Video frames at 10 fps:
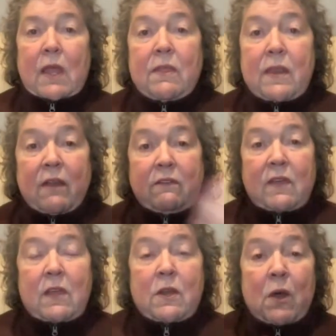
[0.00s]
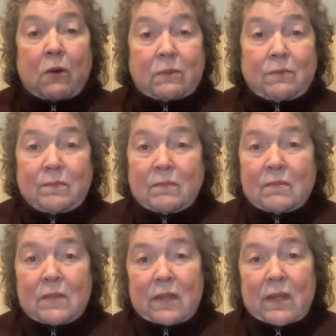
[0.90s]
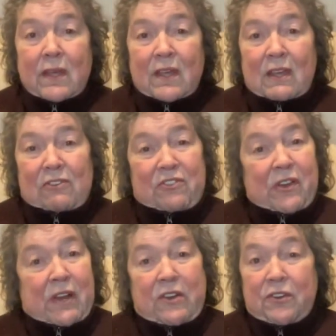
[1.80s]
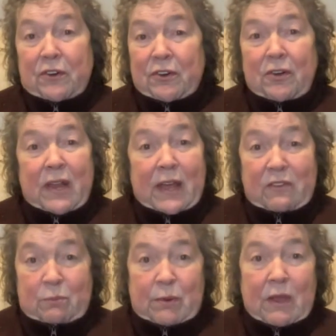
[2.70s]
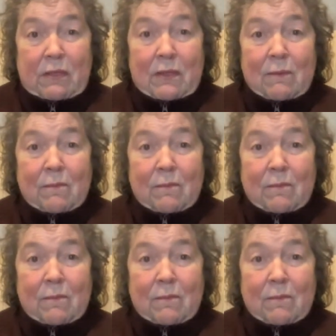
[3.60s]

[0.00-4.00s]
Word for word: And the next thing you know, Charity took her last breath.